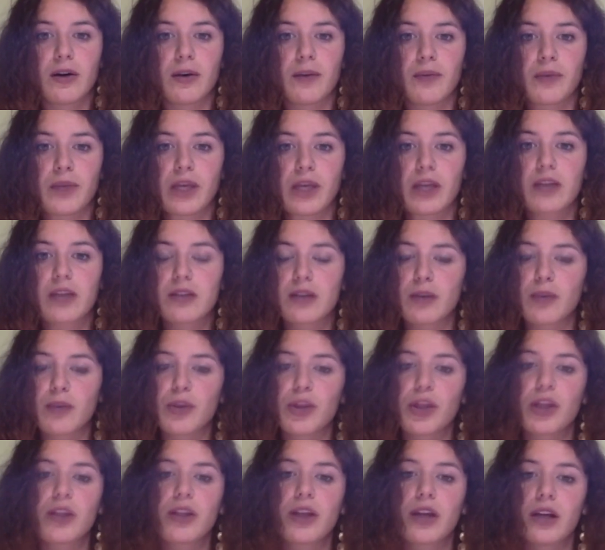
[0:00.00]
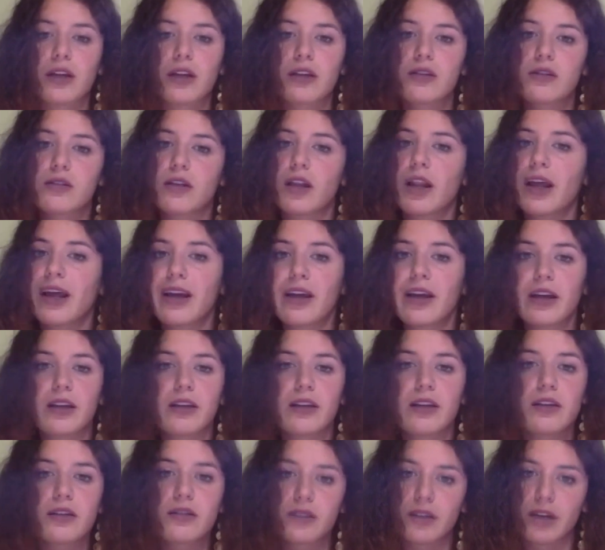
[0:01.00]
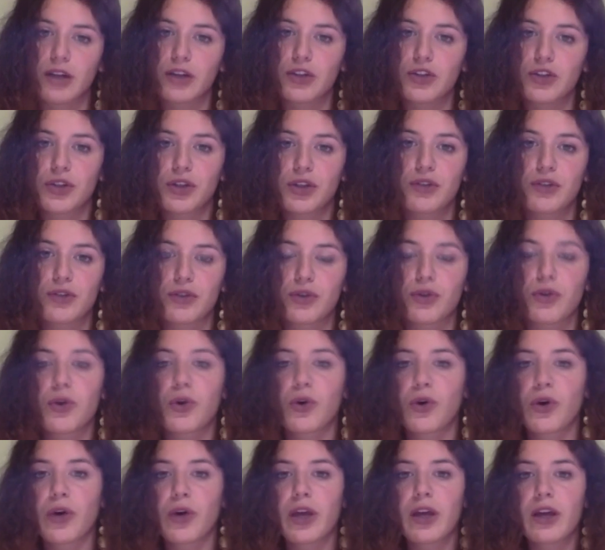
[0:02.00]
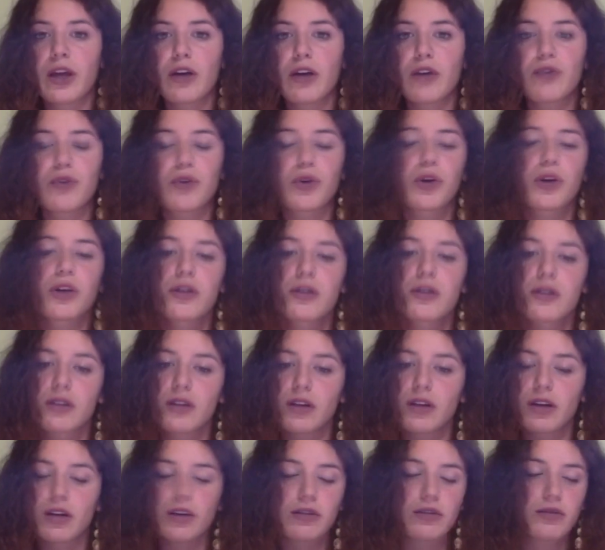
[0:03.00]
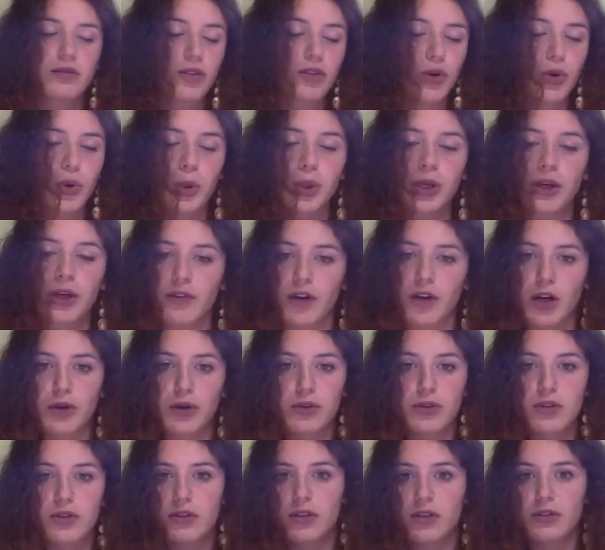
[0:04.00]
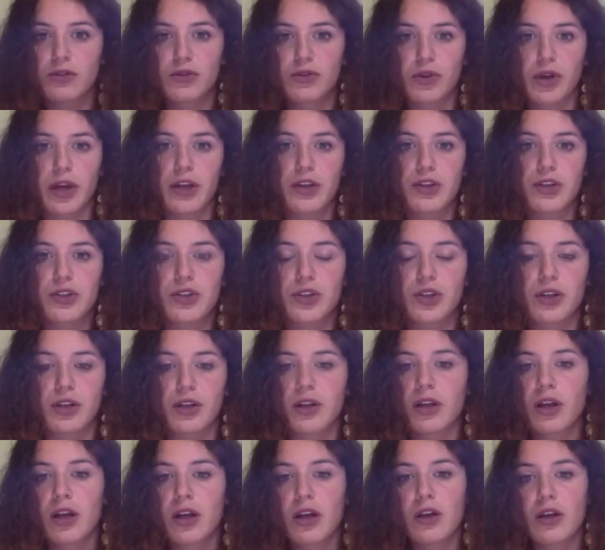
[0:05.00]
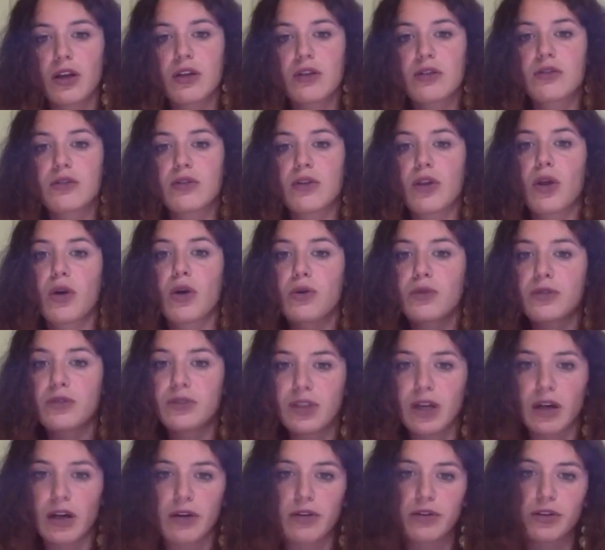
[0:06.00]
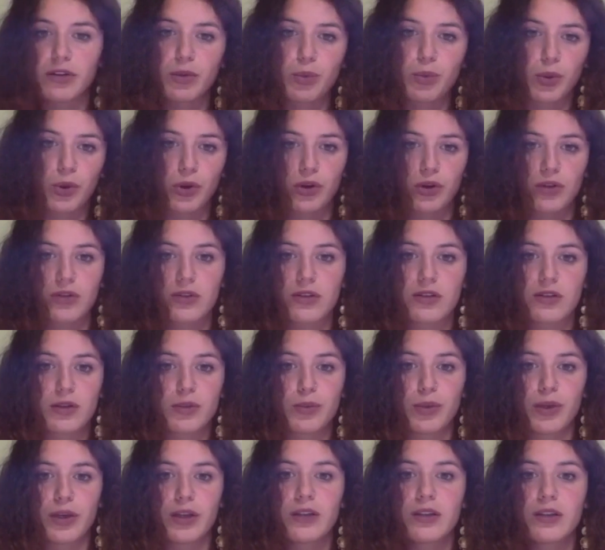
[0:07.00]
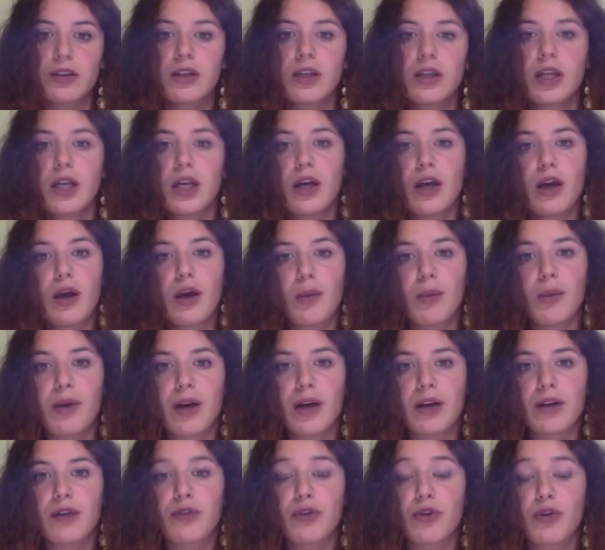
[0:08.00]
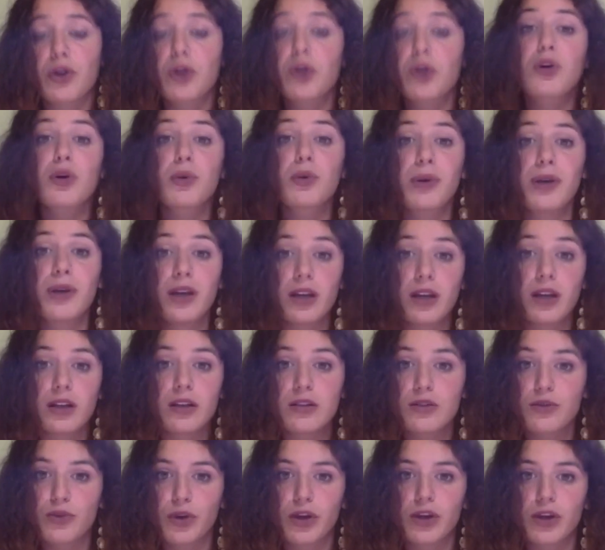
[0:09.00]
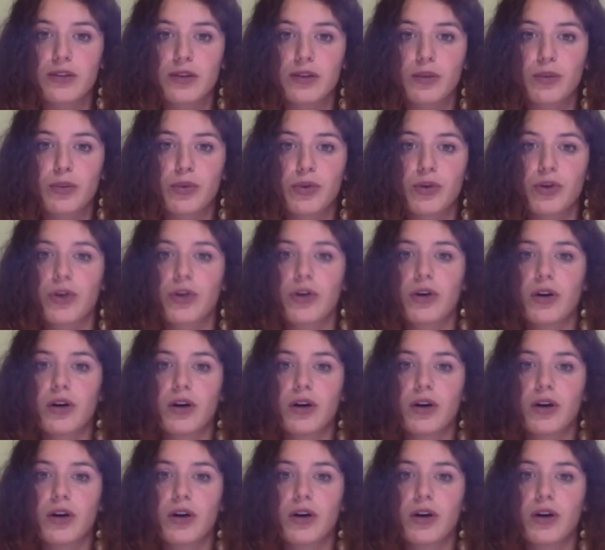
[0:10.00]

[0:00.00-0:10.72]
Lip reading: It's something that it's like a discussion is ongoing. Of course, the coronavirus situation slowed down the process a bit. But for Europeans, for example,